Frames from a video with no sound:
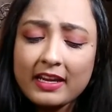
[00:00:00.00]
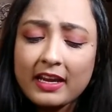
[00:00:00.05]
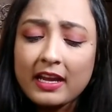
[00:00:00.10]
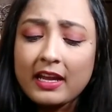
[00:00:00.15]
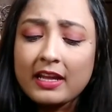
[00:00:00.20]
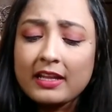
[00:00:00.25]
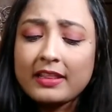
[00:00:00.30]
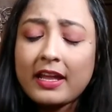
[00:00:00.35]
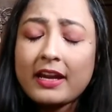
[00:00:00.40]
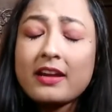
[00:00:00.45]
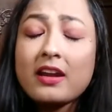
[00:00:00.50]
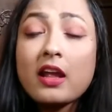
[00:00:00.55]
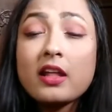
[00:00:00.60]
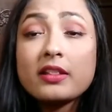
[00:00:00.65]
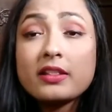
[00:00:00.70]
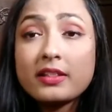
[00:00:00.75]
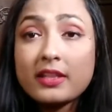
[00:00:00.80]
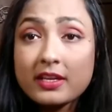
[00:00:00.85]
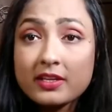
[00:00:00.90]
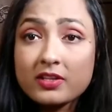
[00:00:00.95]
think
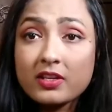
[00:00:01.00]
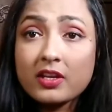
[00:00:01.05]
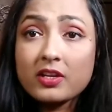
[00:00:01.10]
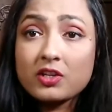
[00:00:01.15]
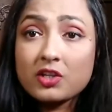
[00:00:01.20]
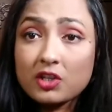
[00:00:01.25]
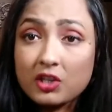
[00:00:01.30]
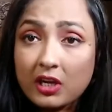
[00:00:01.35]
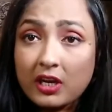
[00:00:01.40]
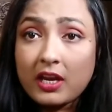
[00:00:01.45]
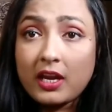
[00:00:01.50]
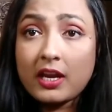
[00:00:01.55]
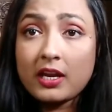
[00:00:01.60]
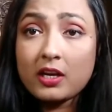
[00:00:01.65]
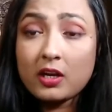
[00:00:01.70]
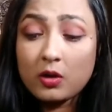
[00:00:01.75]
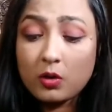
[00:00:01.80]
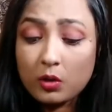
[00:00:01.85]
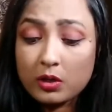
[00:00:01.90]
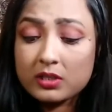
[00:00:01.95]
that this
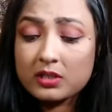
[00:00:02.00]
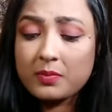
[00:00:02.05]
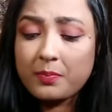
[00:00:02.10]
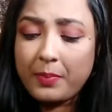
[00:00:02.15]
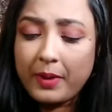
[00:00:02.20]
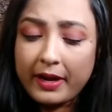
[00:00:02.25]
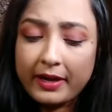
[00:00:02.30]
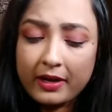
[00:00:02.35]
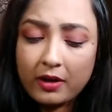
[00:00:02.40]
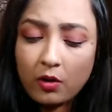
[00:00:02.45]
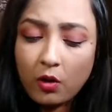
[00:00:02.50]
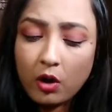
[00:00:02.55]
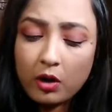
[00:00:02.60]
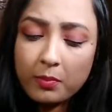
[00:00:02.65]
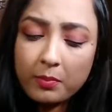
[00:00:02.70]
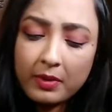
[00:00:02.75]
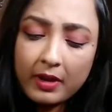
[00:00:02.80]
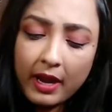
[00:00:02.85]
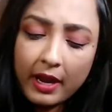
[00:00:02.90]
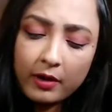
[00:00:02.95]
shade looks better
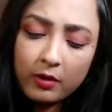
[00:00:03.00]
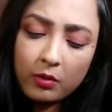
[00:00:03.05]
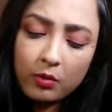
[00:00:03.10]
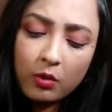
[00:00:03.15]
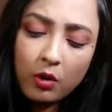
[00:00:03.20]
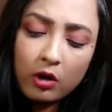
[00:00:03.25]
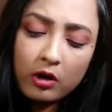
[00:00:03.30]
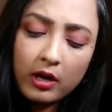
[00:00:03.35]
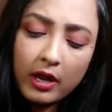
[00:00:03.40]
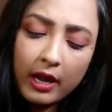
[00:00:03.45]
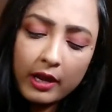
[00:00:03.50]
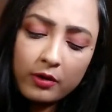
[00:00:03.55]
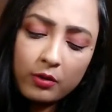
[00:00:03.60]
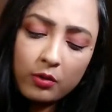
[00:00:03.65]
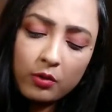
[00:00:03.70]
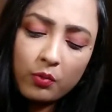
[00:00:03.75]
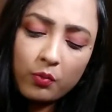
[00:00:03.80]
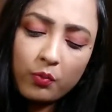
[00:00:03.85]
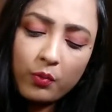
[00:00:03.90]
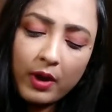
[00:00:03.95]
on me. I don't
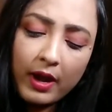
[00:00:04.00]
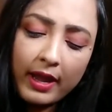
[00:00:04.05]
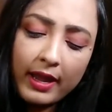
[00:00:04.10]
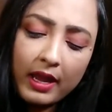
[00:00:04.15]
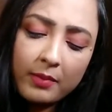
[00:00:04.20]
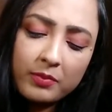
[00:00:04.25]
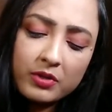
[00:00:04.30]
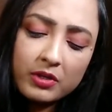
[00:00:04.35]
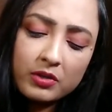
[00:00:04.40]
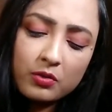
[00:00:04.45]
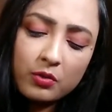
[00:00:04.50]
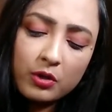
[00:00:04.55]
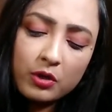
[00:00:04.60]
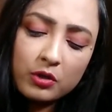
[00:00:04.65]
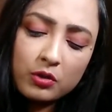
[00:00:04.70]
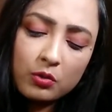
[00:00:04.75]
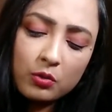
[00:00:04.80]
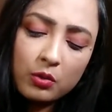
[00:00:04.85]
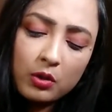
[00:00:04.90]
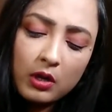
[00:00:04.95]
know why. I'm just
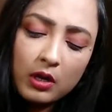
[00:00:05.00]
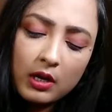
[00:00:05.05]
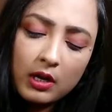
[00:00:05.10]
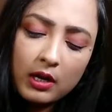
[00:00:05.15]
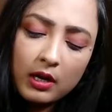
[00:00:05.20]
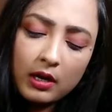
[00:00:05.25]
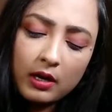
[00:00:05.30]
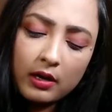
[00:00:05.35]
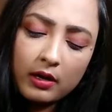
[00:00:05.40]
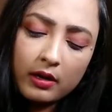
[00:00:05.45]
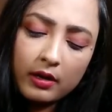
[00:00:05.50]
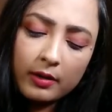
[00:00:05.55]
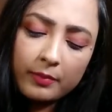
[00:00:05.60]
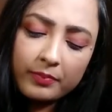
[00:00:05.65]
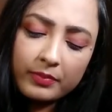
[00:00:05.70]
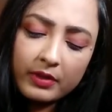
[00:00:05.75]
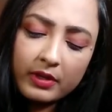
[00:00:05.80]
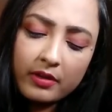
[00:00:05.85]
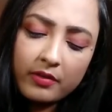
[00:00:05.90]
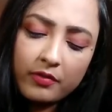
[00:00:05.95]
going
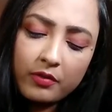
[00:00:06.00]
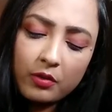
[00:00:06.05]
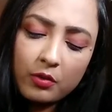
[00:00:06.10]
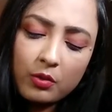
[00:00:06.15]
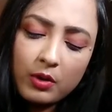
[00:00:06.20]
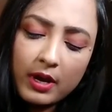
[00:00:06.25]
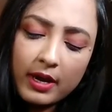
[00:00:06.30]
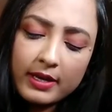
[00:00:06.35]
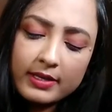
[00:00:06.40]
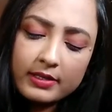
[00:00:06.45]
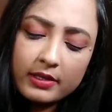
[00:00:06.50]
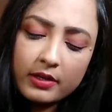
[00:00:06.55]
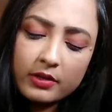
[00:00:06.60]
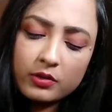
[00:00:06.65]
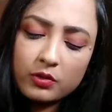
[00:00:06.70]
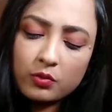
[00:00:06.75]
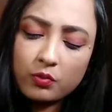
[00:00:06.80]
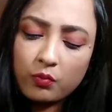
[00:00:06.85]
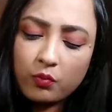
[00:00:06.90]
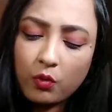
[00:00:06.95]
to give you guys a
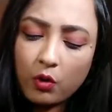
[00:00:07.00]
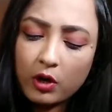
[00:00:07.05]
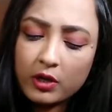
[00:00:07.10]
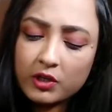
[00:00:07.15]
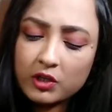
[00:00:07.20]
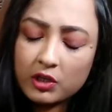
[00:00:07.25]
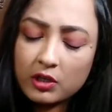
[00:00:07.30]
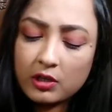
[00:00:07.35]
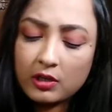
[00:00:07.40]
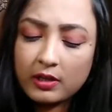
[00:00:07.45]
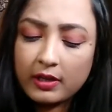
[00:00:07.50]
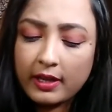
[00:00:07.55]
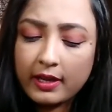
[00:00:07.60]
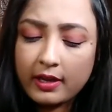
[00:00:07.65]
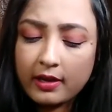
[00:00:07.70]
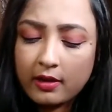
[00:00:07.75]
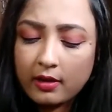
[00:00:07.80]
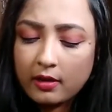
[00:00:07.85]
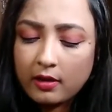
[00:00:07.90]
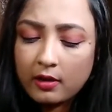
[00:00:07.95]
swatch,
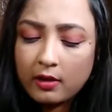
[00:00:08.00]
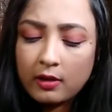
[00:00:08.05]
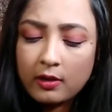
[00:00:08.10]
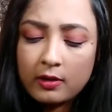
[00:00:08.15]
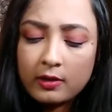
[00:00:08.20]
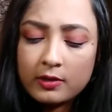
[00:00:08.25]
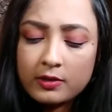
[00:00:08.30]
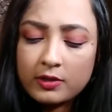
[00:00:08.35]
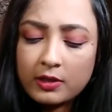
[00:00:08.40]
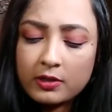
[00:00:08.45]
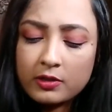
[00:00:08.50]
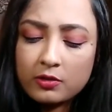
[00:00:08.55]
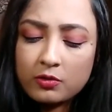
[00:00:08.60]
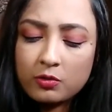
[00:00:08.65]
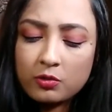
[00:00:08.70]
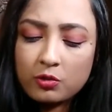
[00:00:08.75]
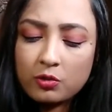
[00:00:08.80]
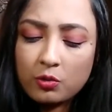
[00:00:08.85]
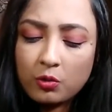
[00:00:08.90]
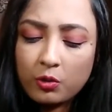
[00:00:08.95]
like
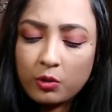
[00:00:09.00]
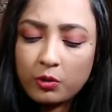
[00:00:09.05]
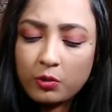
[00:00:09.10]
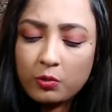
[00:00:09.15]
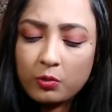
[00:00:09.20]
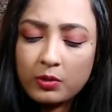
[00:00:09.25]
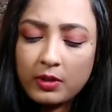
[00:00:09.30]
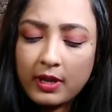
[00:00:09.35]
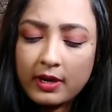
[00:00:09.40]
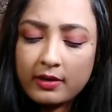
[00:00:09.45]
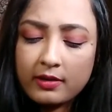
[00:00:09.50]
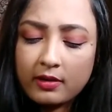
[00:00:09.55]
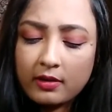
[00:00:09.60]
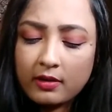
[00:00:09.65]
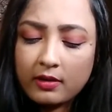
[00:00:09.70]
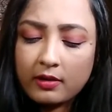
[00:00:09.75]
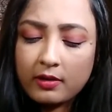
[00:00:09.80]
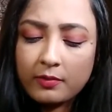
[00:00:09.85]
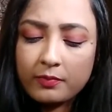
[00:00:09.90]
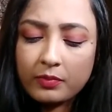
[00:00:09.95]
just to show you that
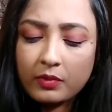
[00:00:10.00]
